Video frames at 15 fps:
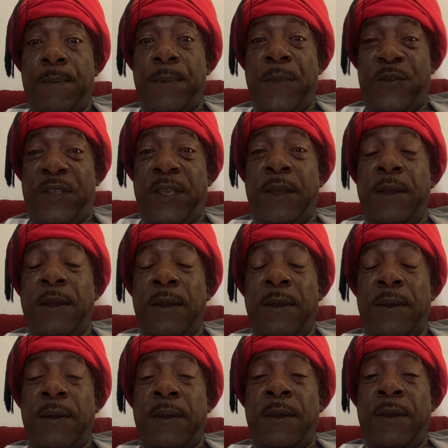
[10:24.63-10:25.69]
You see,
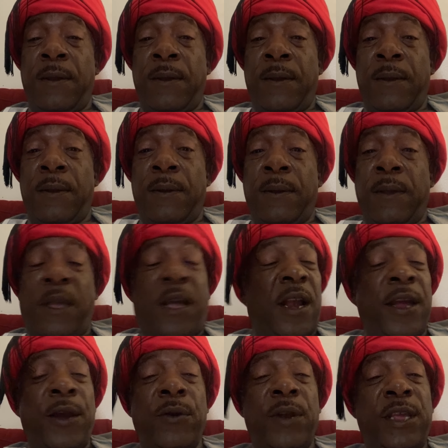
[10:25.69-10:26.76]
and
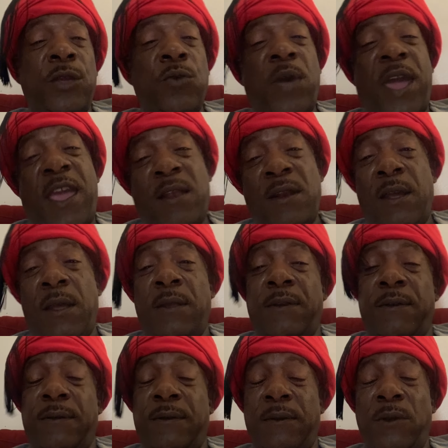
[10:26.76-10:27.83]
clearly you hate
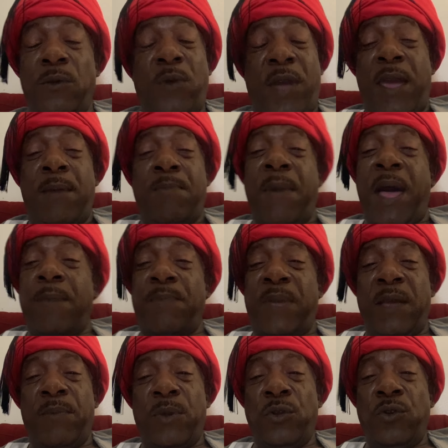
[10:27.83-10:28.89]
us. You hate my
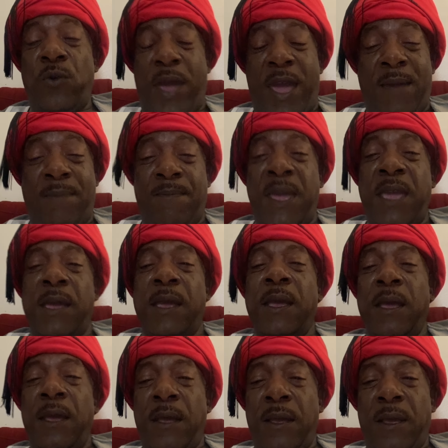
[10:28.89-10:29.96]
people. You hate me.
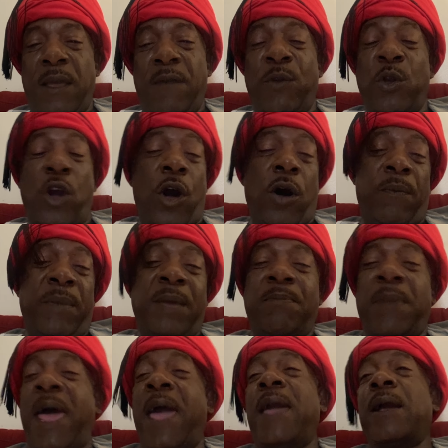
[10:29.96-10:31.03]
If you call me
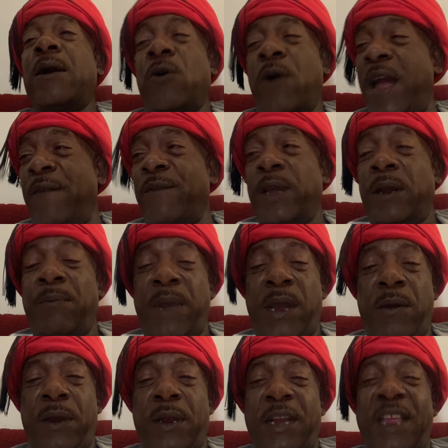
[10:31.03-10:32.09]
black or
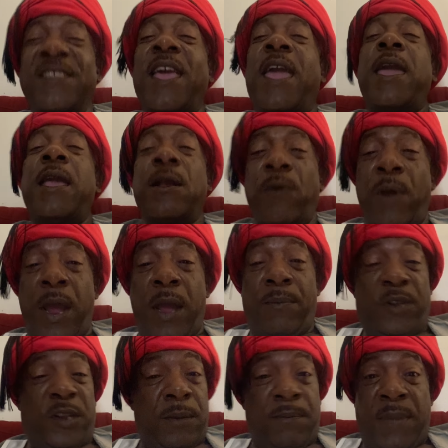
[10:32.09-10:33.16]
African-American, that's a hate
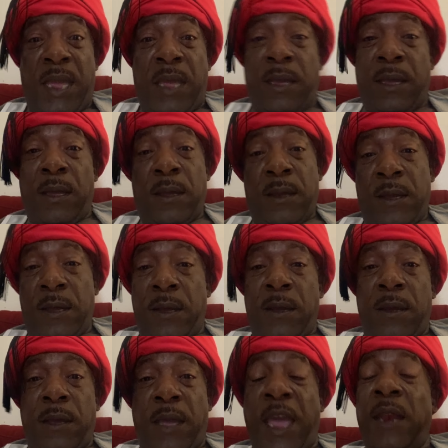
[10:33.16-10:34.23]
crime to me.
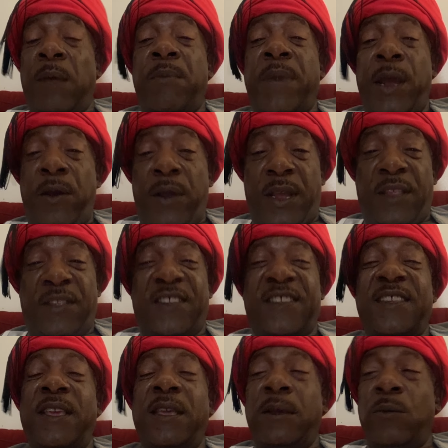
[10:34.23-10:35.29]
An American,
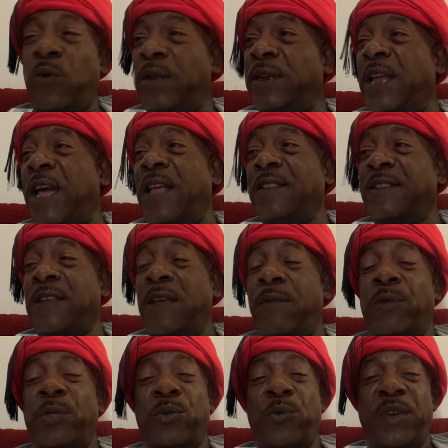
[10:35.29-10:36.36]

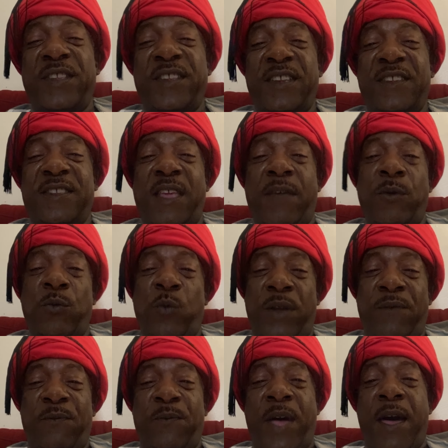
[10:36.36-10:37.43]

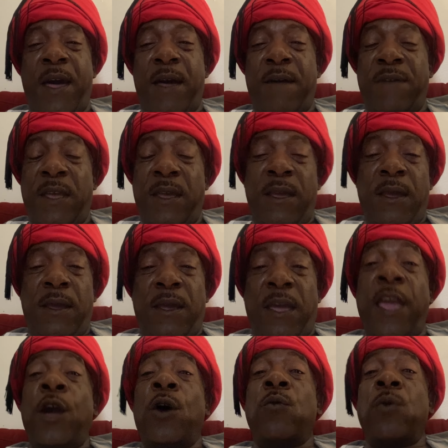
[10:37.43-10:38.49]
C1973-6715,
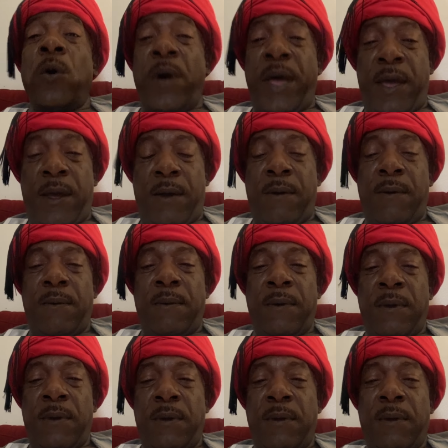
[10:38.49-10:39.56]
El Royale,
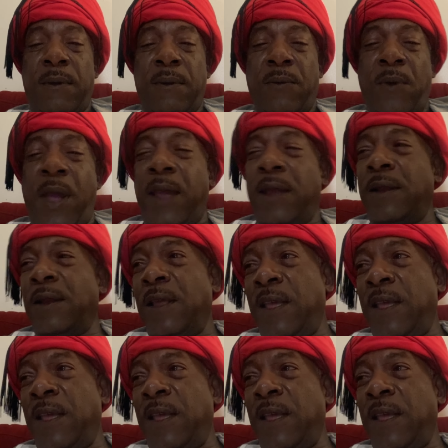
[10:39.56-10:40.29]
right?